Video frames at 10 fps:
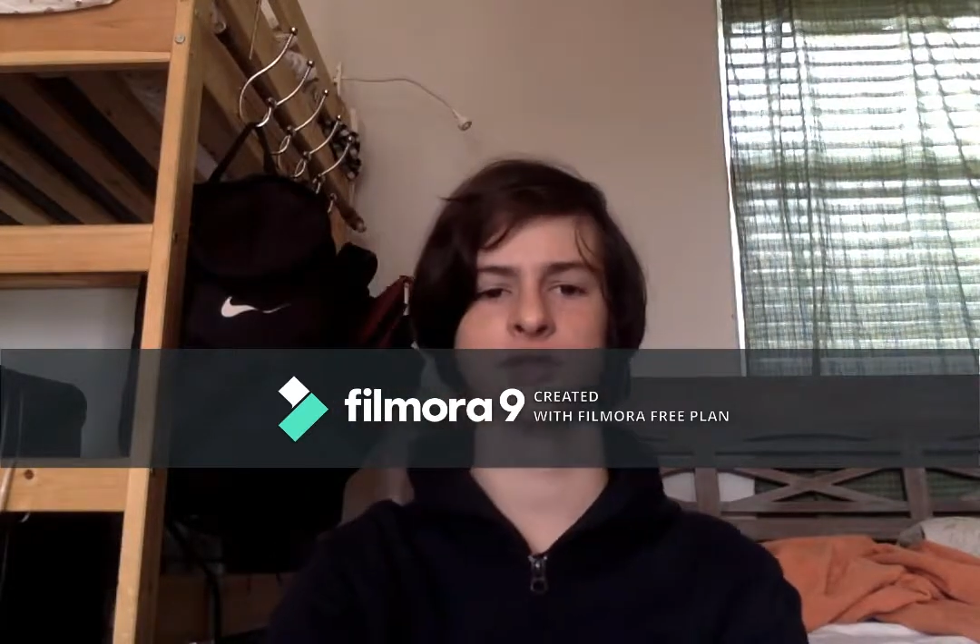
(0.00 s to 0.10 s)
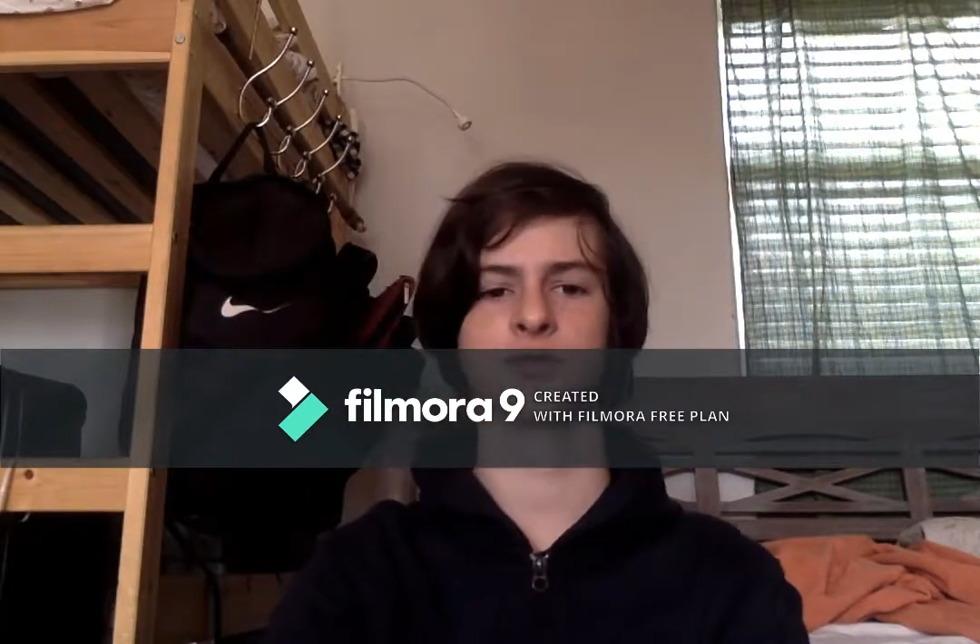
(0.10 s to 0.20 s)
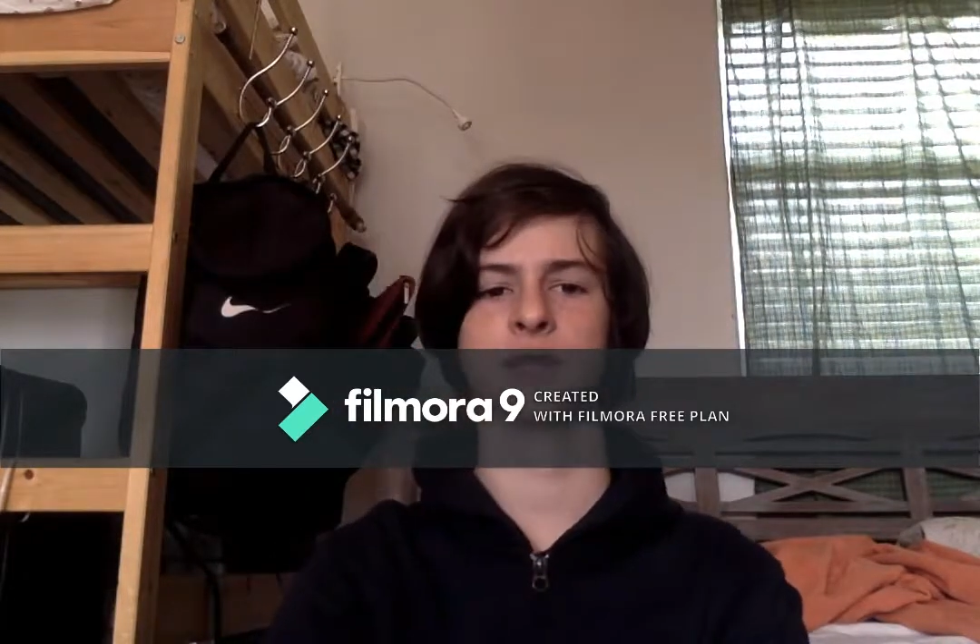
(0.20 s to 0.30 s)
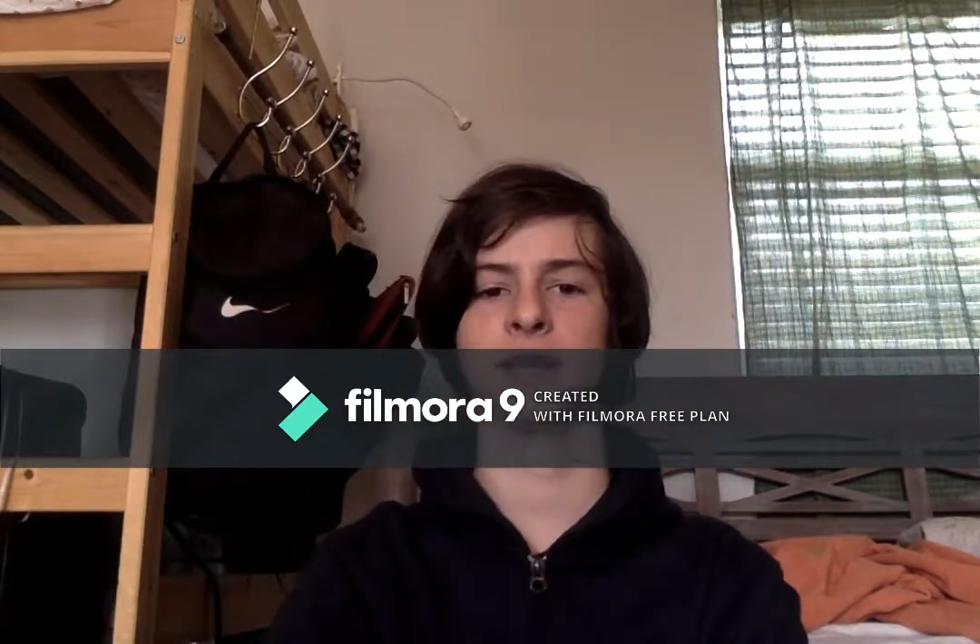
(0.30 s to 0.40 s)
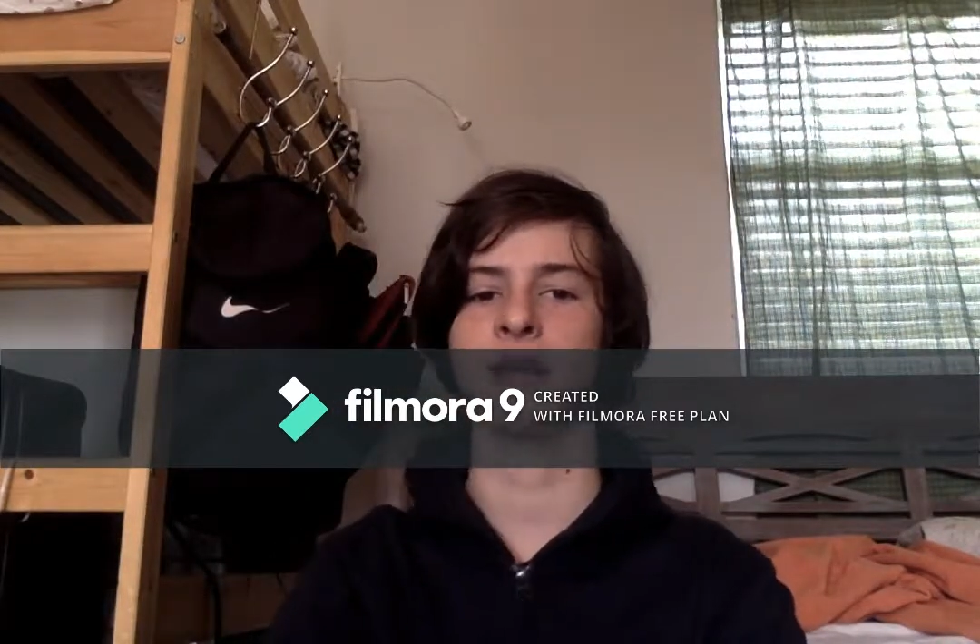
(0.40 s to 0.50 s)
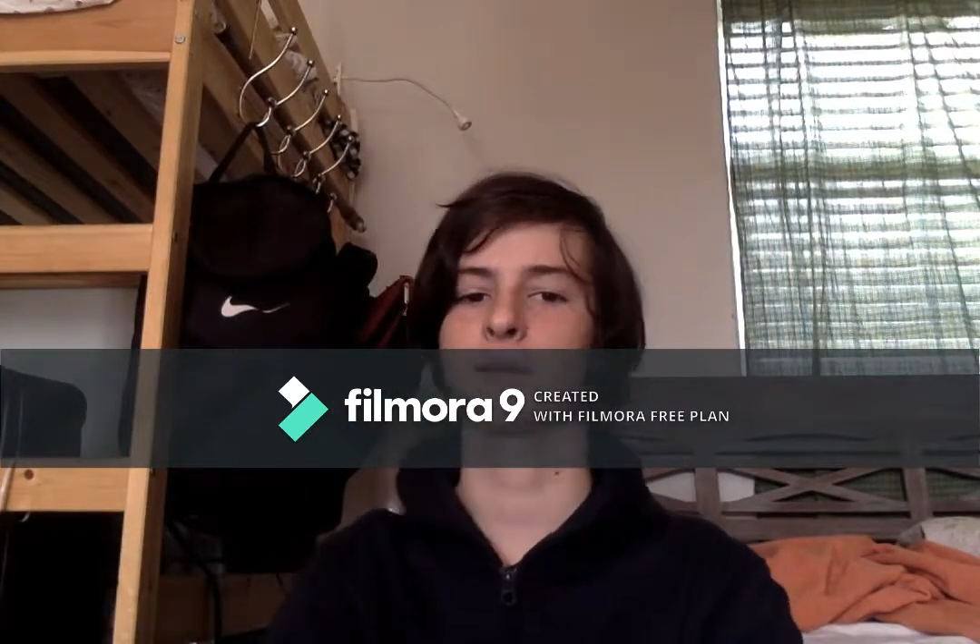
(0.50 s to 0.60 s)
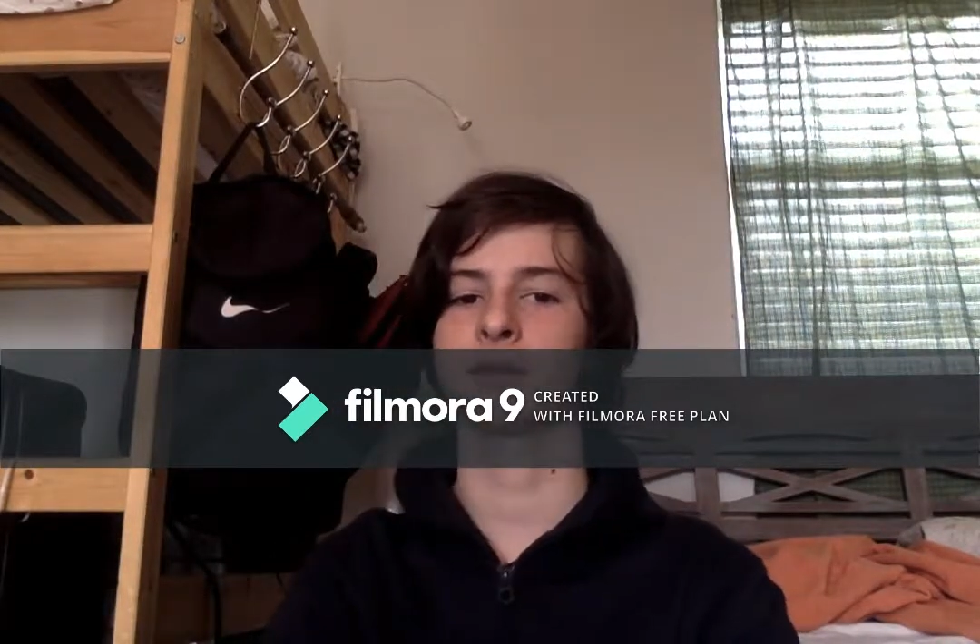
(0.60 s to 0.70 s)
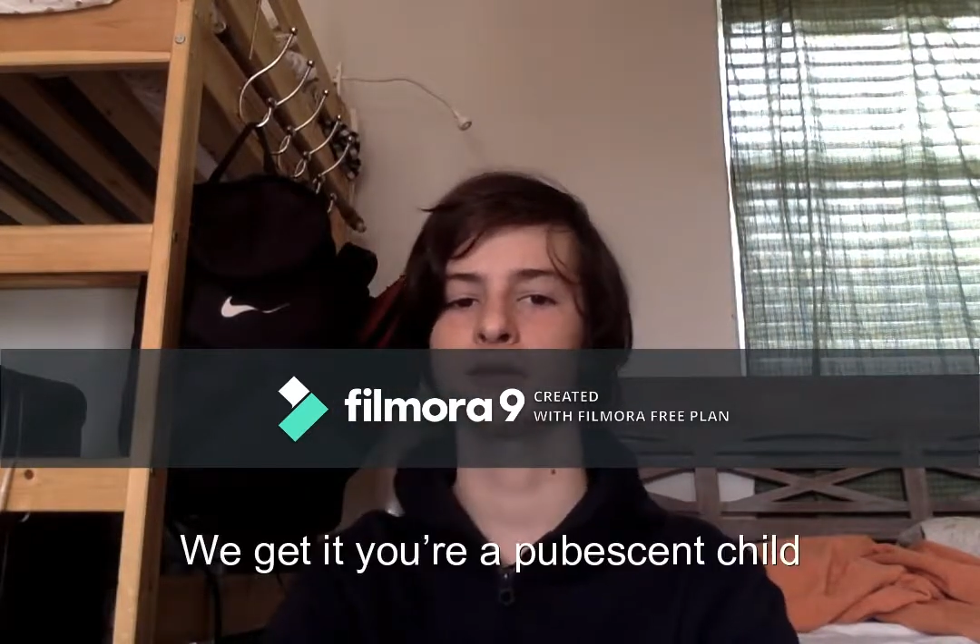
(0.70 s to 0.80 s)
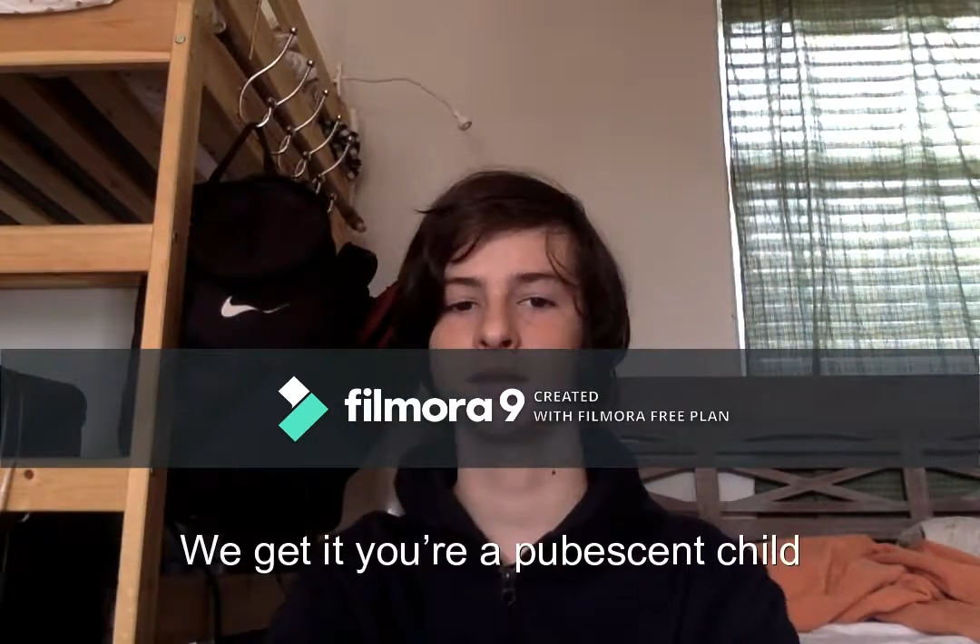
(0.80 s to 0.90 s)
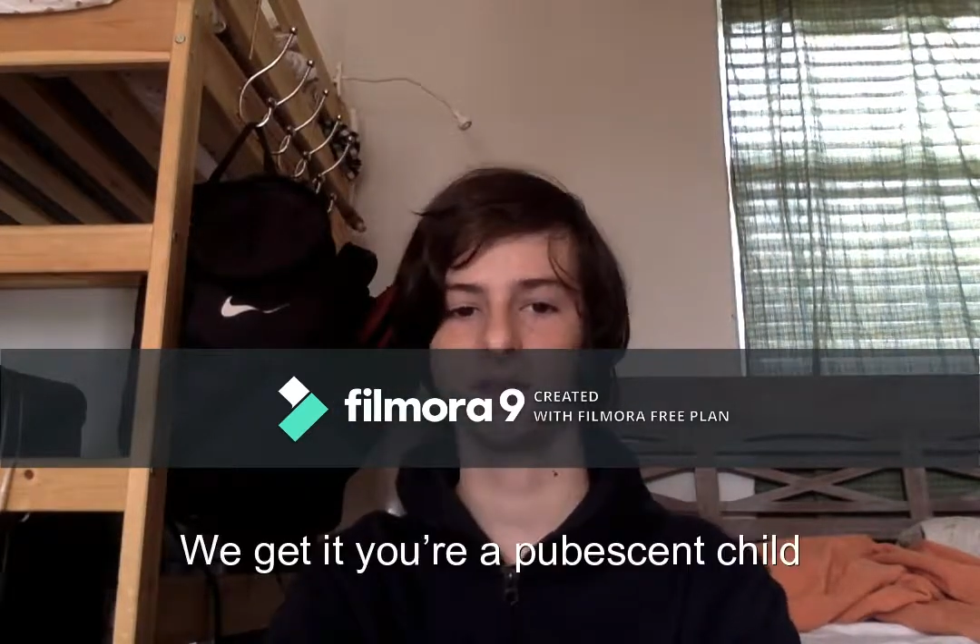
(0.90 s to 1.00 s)
doesn't really have
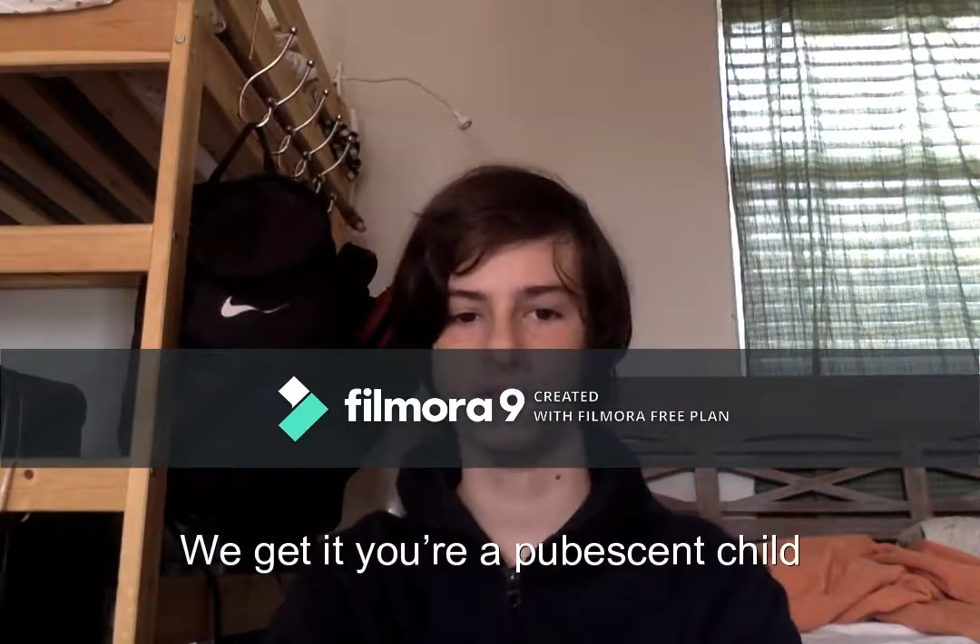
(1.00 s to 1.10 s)
it,